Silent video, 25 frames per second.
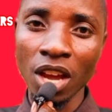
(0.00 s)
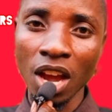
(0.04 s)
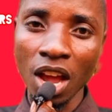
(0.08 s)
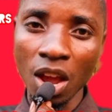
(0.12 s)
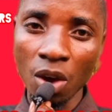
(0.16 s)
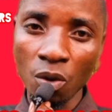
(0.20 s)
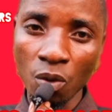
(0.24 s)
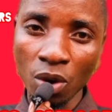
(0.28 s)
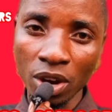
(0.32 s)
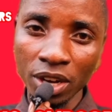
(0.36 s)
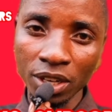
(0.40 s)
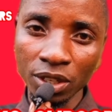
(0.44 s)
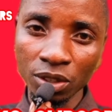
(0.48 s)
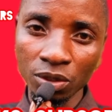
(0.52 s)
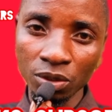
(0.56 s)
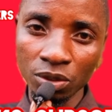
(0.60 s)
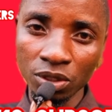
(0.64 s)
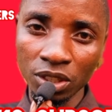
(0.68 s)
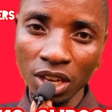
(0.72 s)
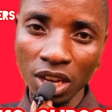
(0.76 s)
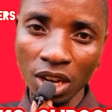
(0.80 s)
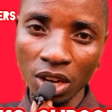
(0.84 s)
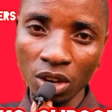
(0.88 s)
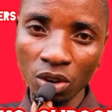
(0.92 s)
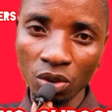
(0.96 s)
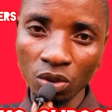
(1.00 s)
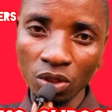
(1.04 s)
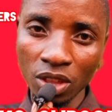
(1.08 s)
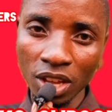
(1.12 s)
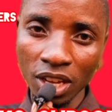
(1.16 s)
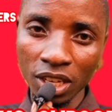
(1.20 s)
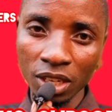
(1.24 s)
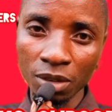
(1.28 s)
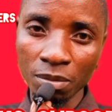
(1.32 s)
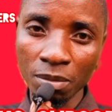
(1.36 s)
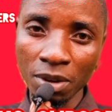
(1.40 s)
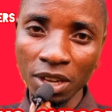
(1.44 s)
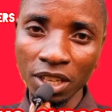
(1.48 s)
I want to tell you
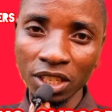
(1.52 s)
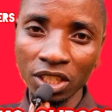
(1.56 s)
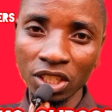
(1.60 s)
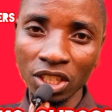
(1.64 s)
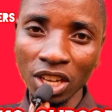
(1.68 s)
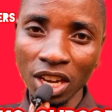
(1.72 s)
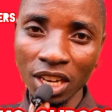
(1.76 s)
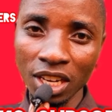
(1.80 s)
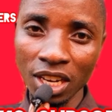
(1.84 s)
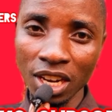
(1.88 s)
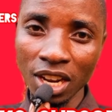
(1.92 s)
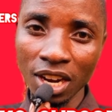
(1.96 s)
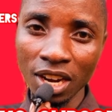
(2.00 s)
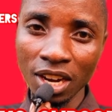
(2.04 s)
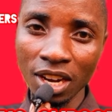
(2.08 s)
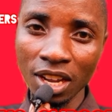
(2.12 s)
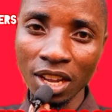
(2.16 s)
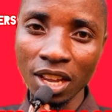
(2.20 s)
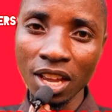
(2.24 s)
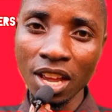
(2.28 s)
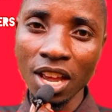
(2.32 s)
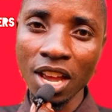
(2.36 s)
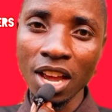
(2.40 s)
that my channel